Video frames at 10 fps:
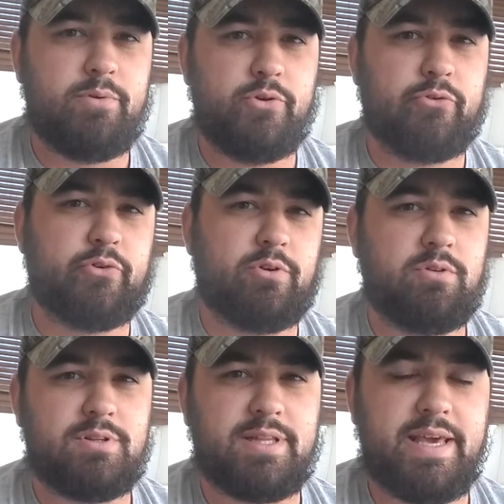a
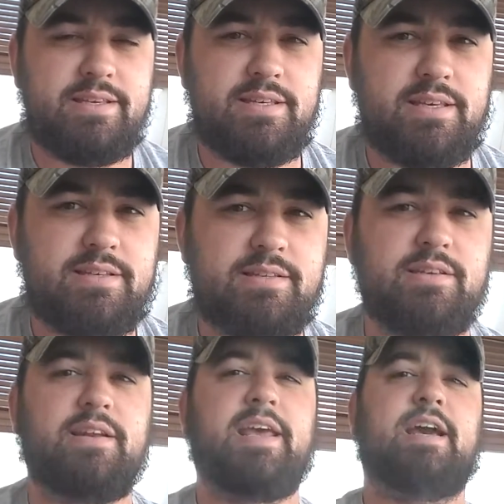beautiful, lazy
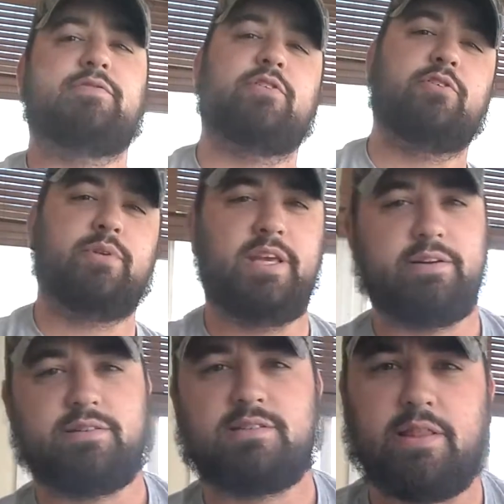Sunday afternoon
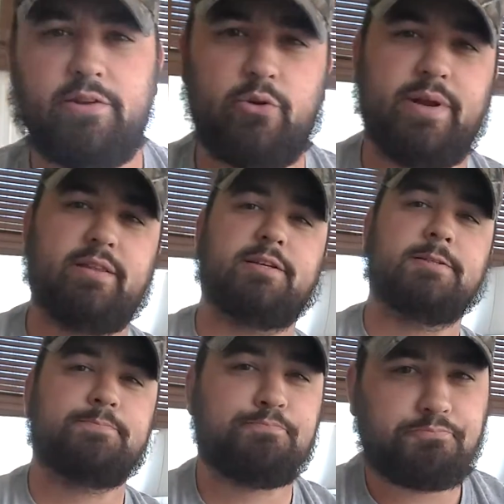here in southern New
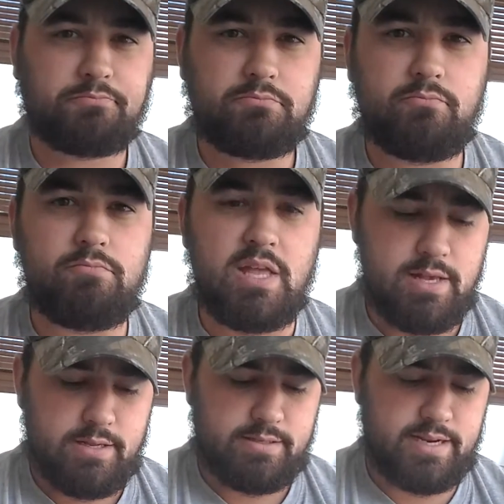England.
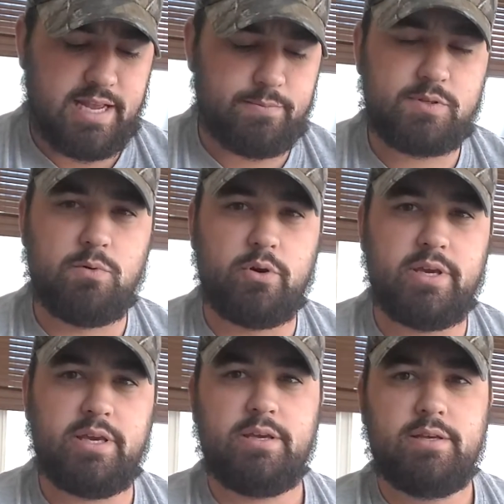Today I'm
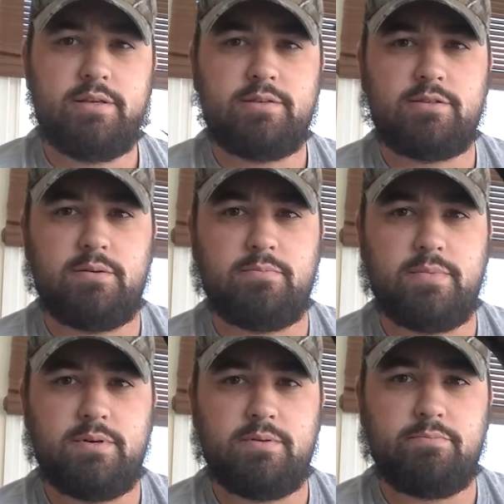smoking
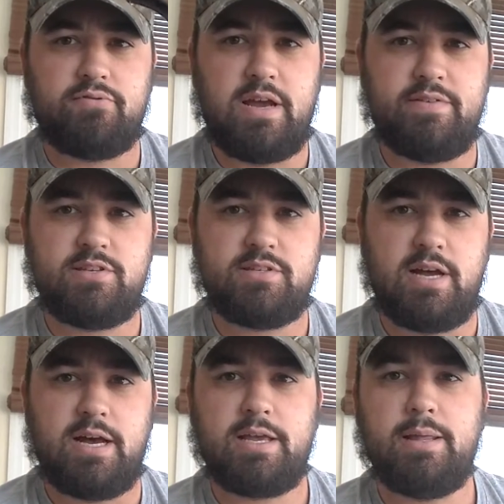some private
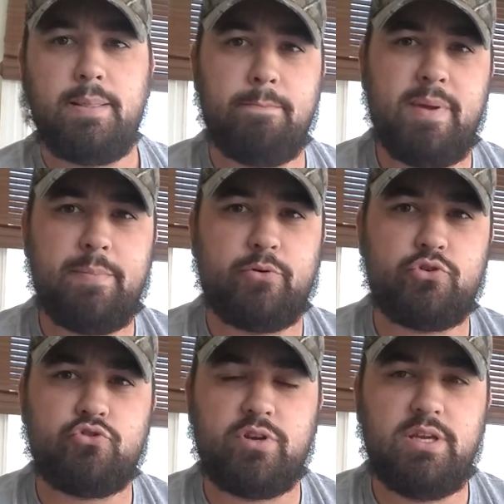stock Maple
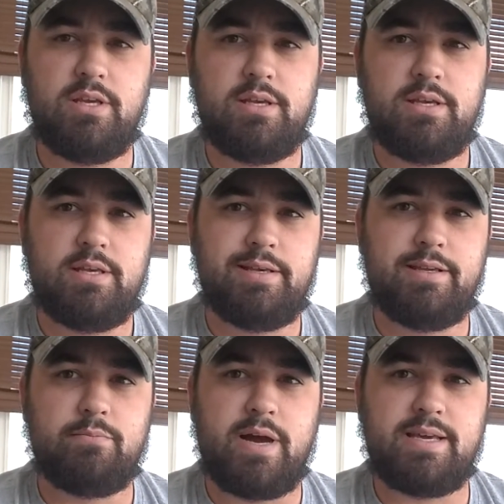Street
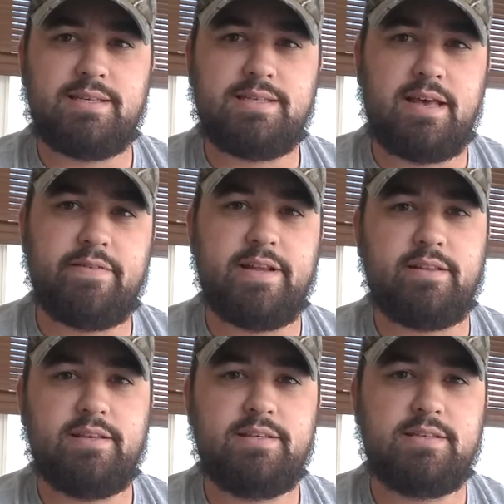in my
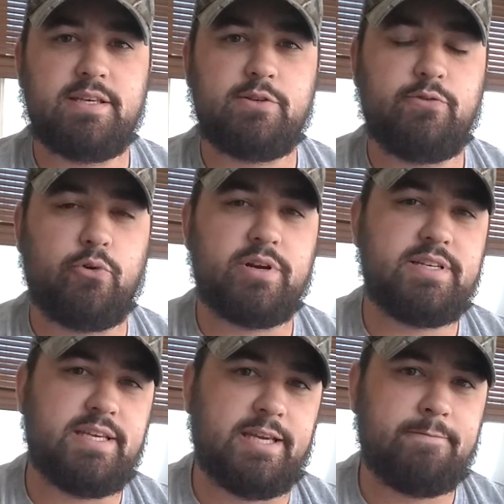Savinelli
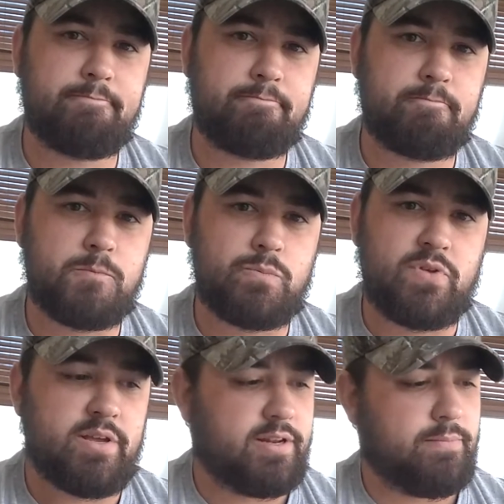614.
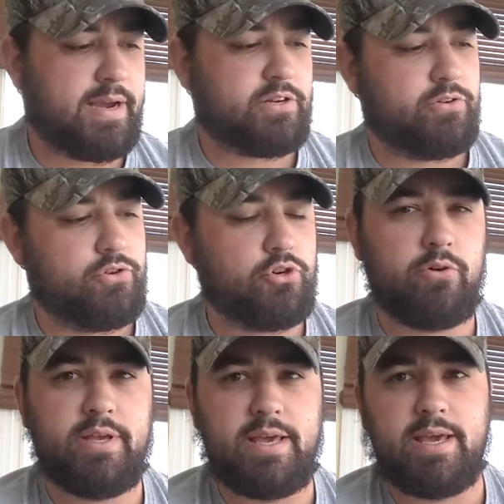And I'm actually
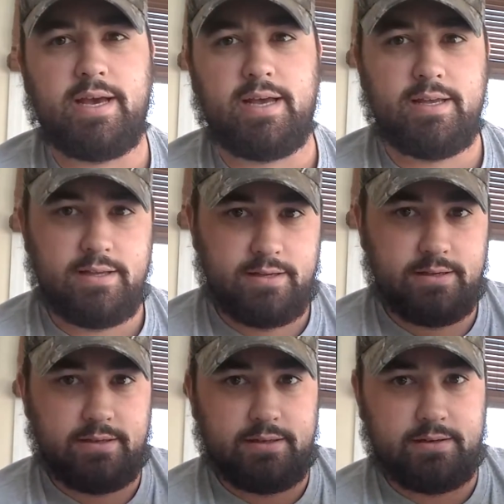enjoying a
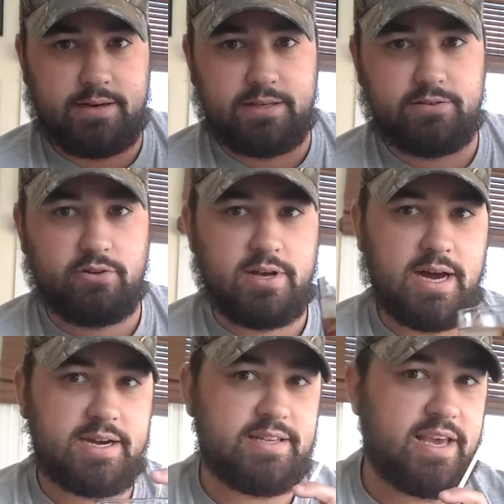nice little
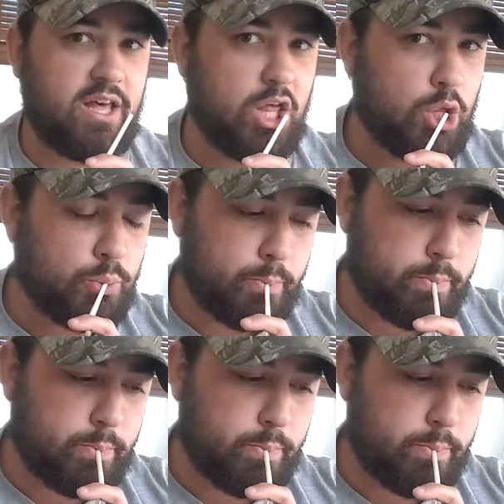cocktail.